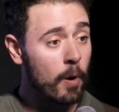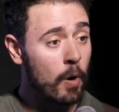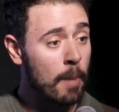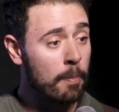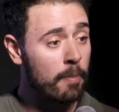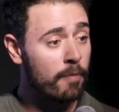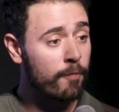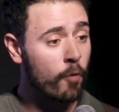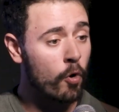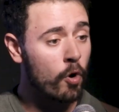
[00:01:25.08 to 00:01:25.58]
out
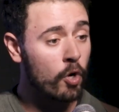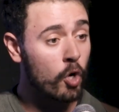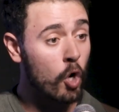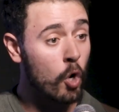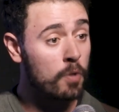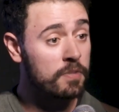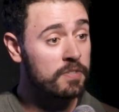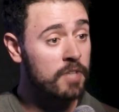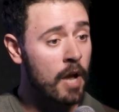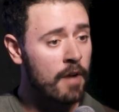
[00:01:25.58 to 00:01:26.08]
right before it
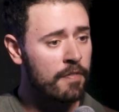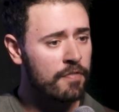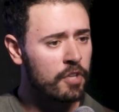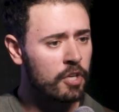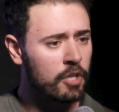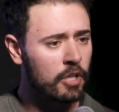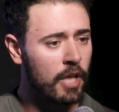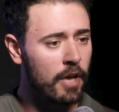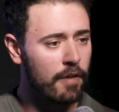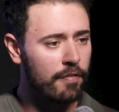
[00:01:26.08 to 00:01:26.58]
goes off
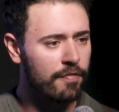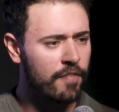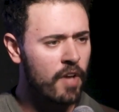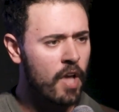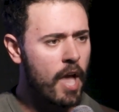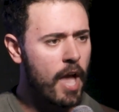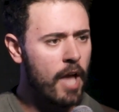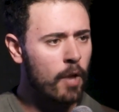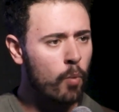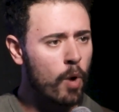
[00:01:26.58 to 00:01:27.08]
the cliff.
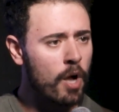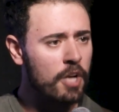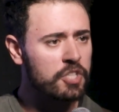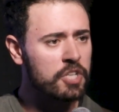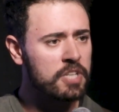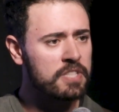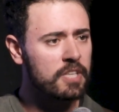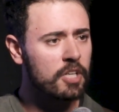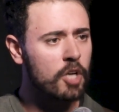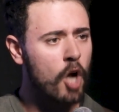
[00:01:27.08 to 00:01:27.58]
And
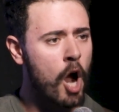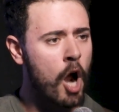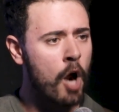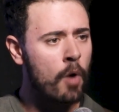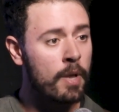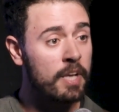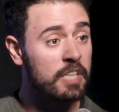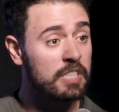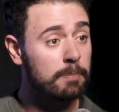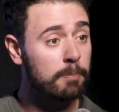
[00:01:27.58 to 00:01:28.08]
watch as the
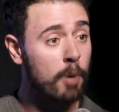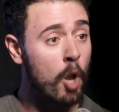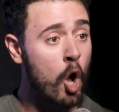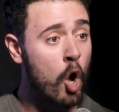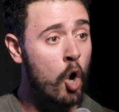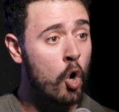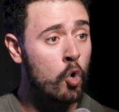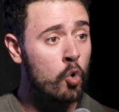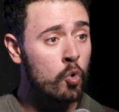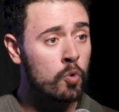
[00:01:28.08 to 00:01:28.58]
car
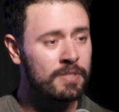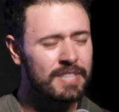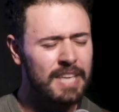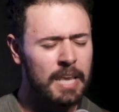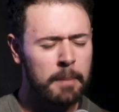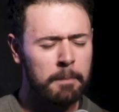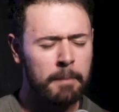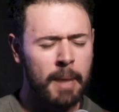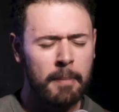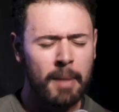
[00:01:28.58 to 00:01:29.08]
explodes
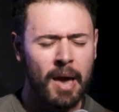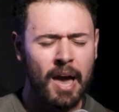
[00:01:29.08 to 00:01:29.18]
in my